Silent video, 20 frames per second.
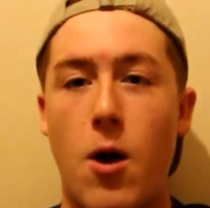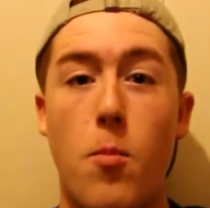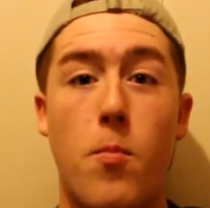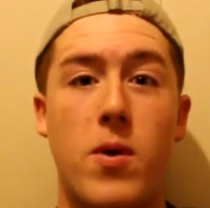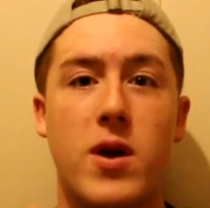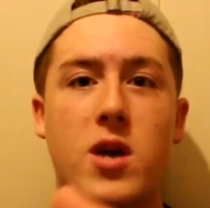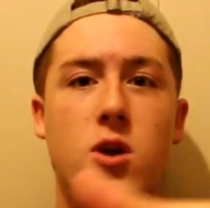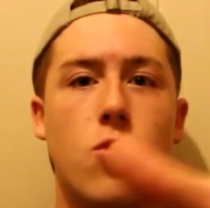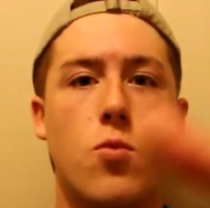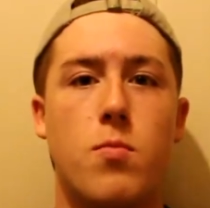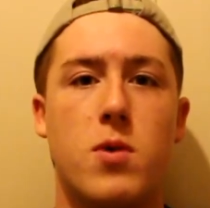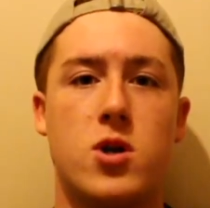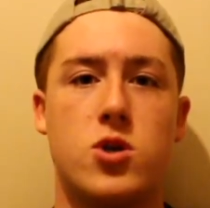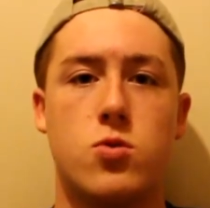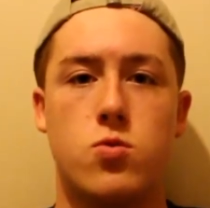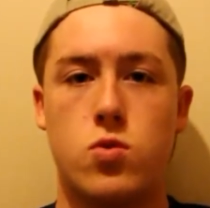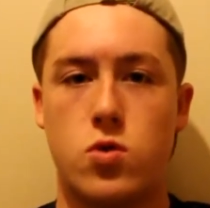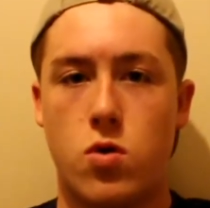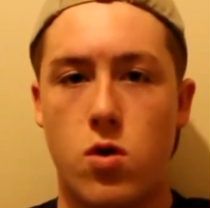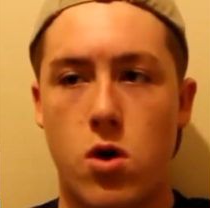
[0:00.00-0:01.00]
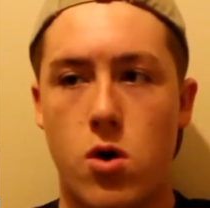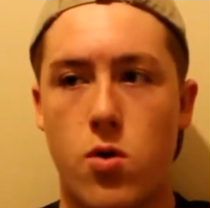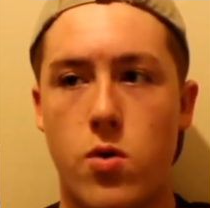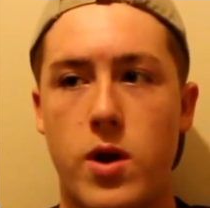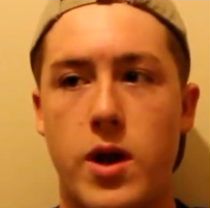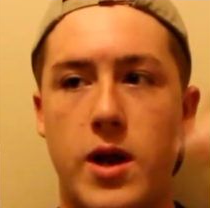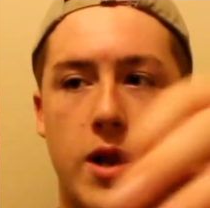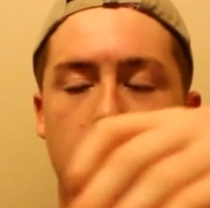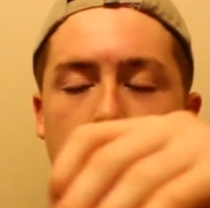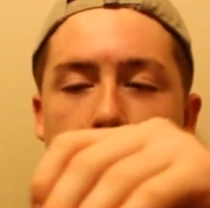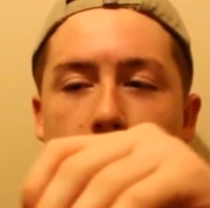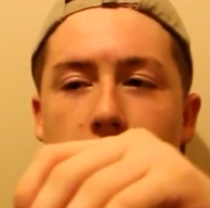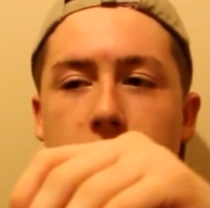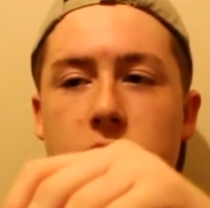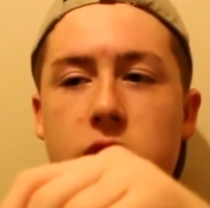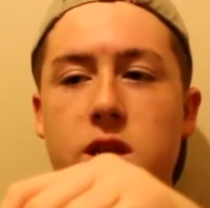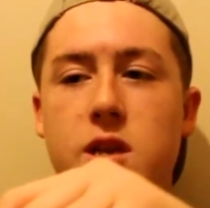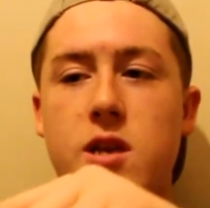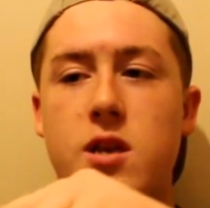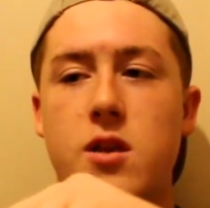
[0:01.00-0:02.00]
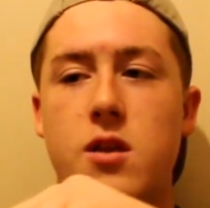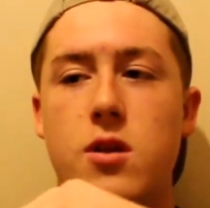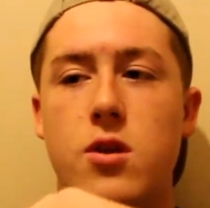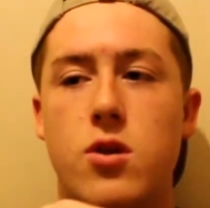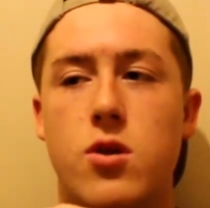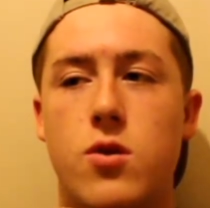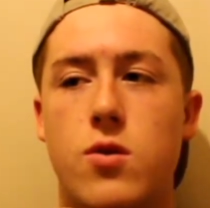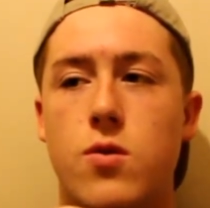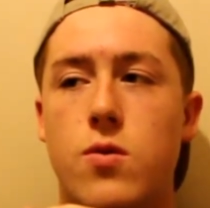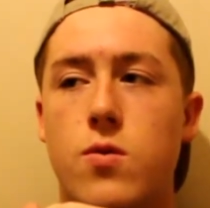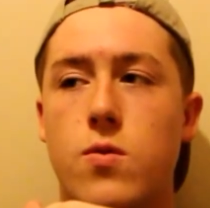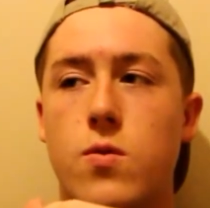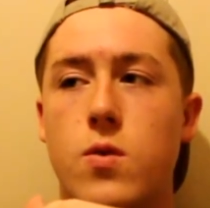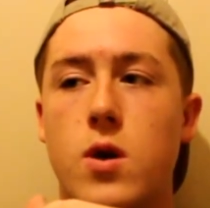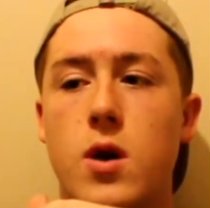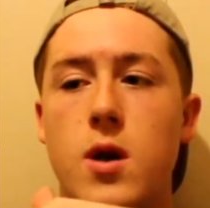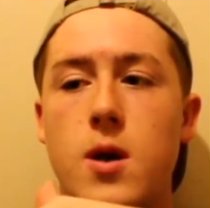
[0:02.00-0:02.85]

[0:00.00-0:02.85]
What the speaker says: big your muscles grow unless you're